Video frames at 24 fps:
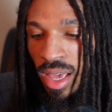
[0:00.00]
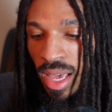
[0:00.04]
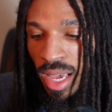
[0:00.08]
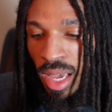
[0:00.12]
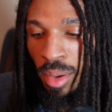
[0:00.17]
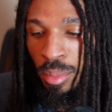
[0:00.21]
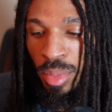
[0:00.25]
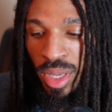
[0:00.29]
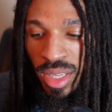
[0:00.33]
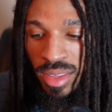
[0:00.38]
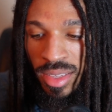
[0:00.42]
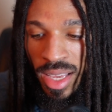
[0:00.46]
It
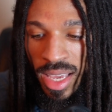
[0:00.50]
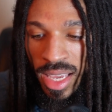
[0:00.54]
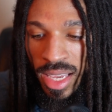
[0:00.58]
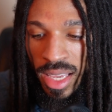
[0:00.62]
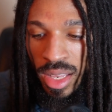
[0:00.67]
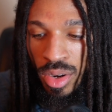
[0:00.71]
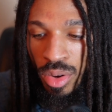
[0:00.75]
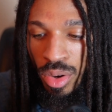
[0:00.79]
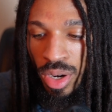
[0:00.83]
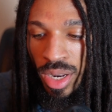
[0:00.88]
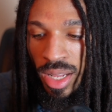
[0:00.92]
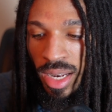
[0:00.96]
could be
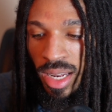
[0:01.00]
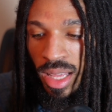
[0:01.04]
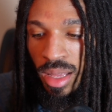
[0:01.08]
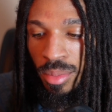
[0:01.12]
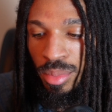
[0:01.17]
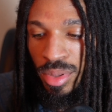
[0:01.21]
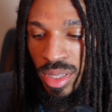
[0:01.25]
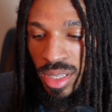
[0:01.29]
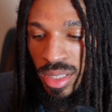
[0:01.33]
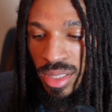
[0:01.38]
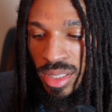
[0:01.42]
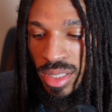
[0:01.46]
taken on an
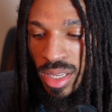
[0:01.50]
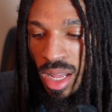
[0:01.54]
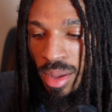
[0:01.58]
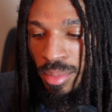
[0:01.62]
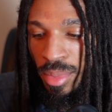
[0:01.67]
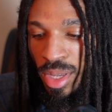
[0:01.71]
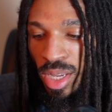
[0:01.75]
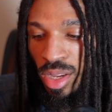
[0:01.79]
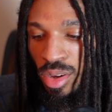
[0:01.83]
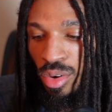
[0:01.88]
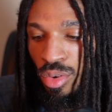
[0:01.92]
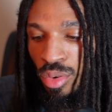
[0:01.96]
empty
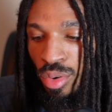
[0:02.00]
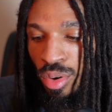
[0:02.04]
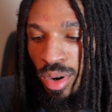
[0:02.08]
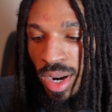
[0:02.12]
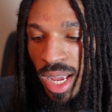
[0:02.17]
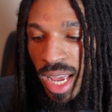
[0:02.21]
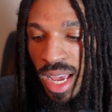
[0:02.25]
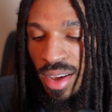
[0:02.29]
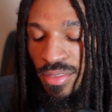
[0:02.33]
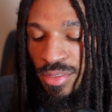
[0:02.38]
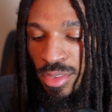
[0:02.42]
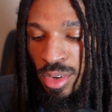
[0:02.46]
stomach or
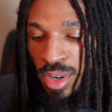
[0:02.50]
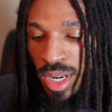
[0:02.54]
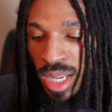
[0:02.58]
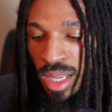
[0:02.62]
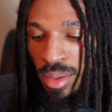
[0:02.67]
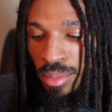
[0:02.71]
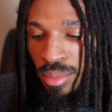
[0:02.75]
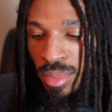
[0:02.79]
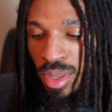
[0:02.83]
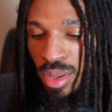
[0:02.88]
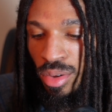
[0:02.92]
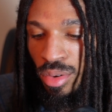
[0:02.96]
after
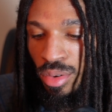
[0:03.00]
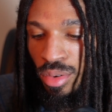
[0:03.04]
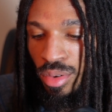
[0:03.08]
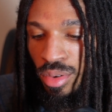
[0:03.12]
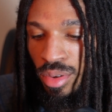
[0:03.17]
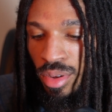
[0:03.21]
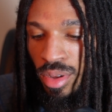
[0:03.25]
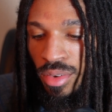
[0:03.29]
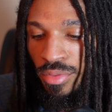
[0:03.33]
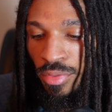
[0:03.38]
a meal.